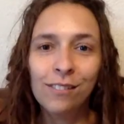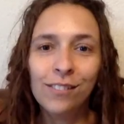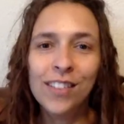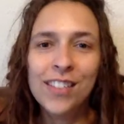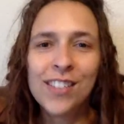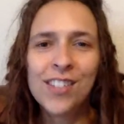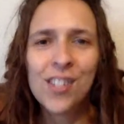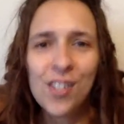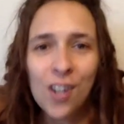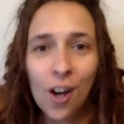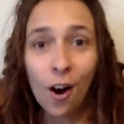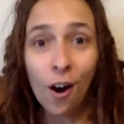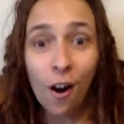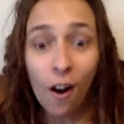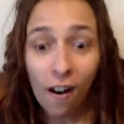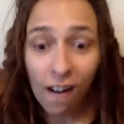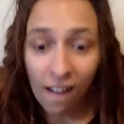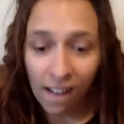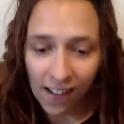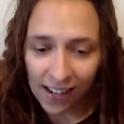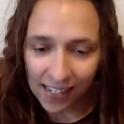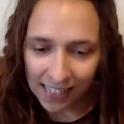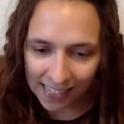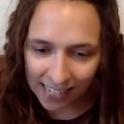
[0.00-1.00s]
So
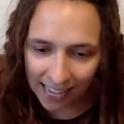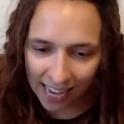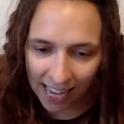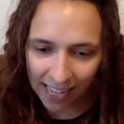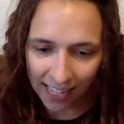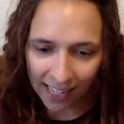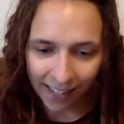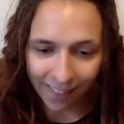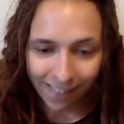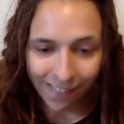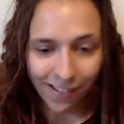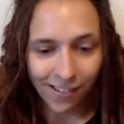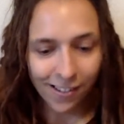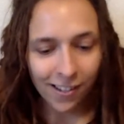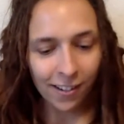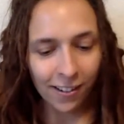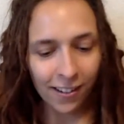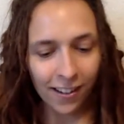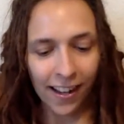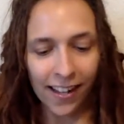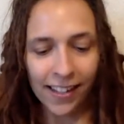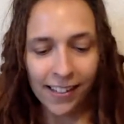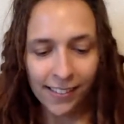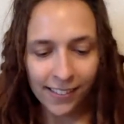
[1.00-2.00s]
that is your
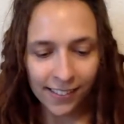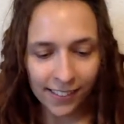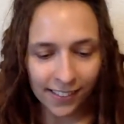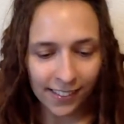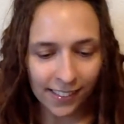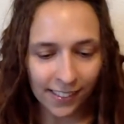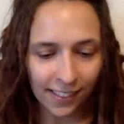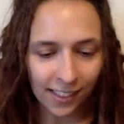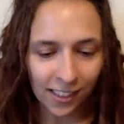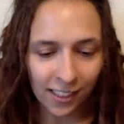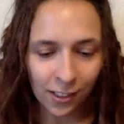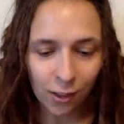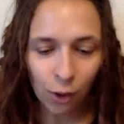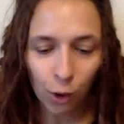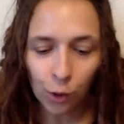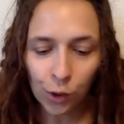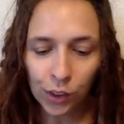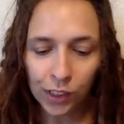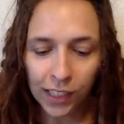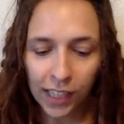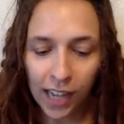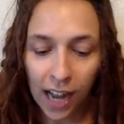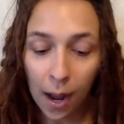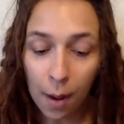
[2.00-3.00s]
guys'
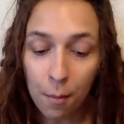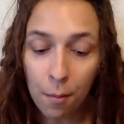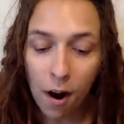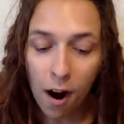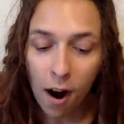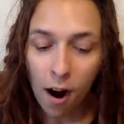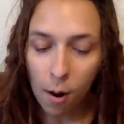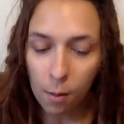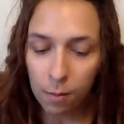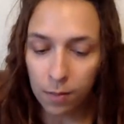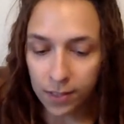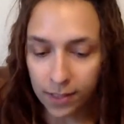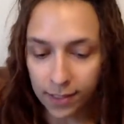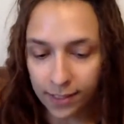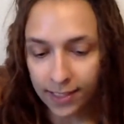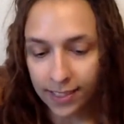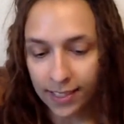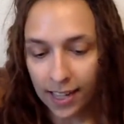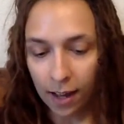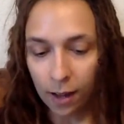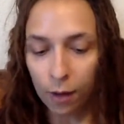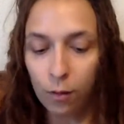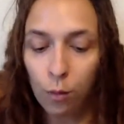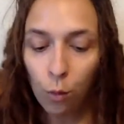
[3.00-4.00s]
story. I'm almost
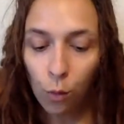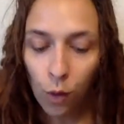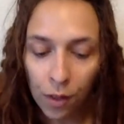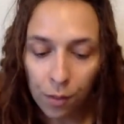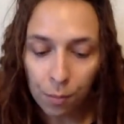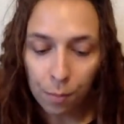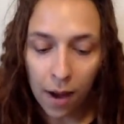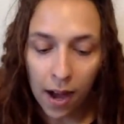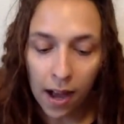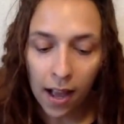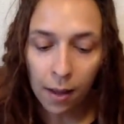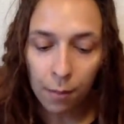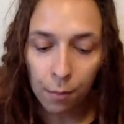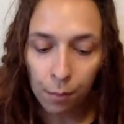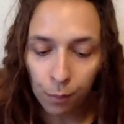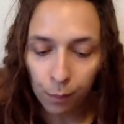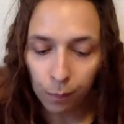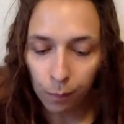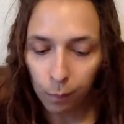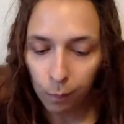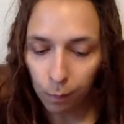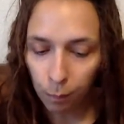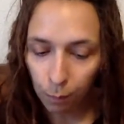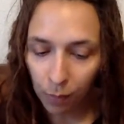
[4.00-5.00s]
done with my
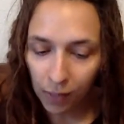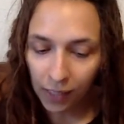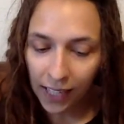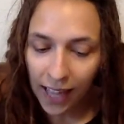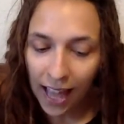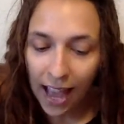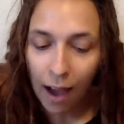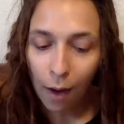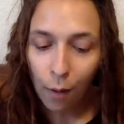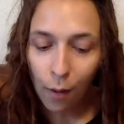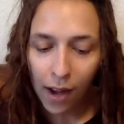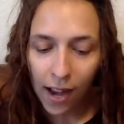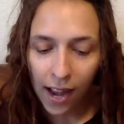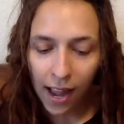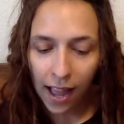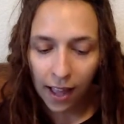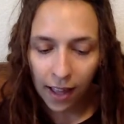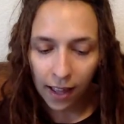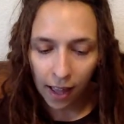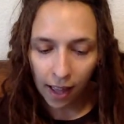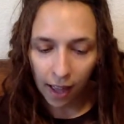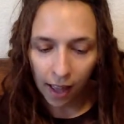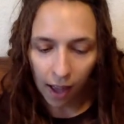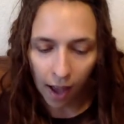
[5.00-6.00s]

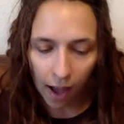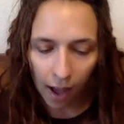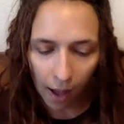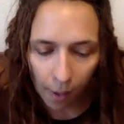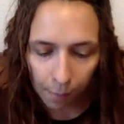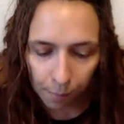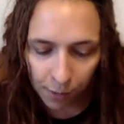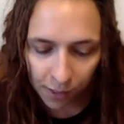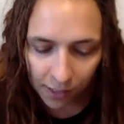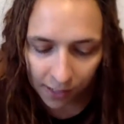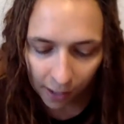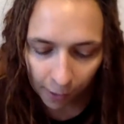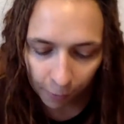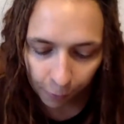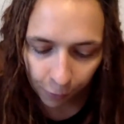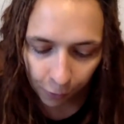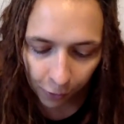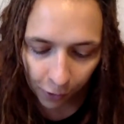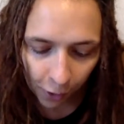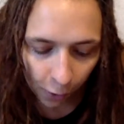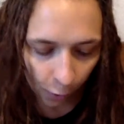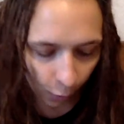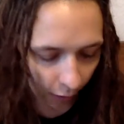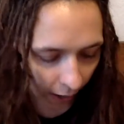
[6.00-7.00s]
Malawi stuff for
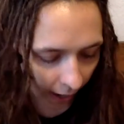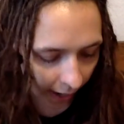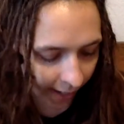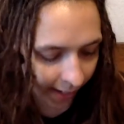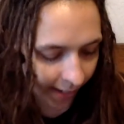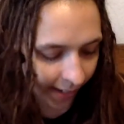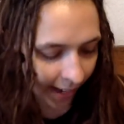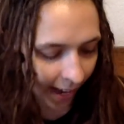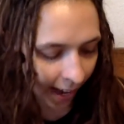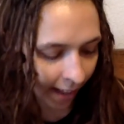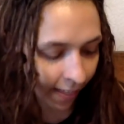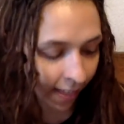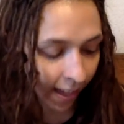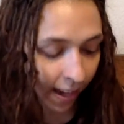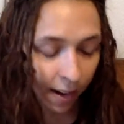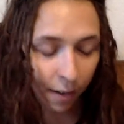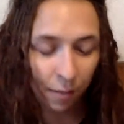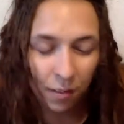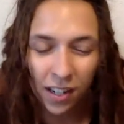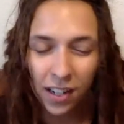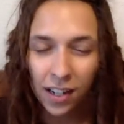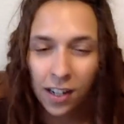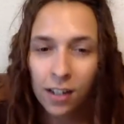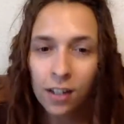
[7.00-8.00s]
you guys, and then
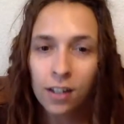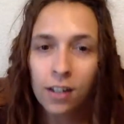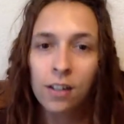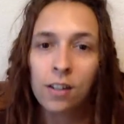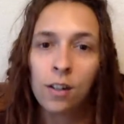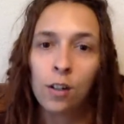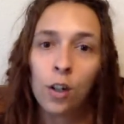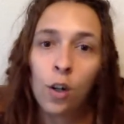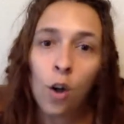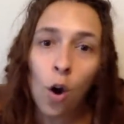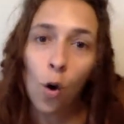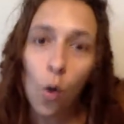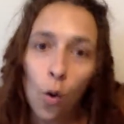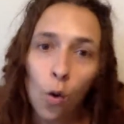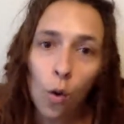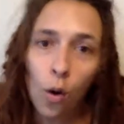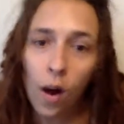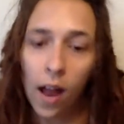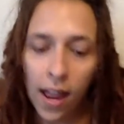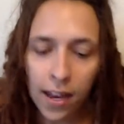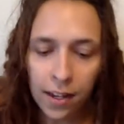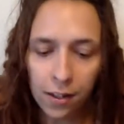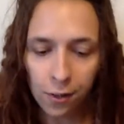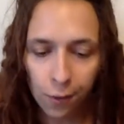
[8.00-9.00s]
I'm gonna go
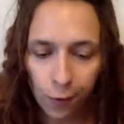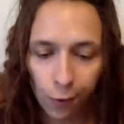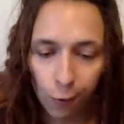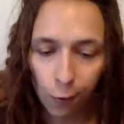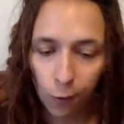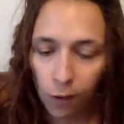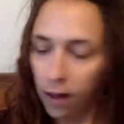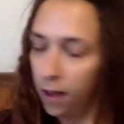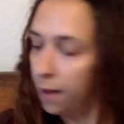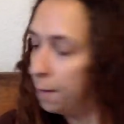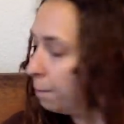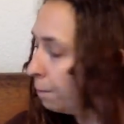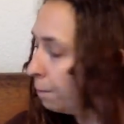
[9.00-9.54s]
and do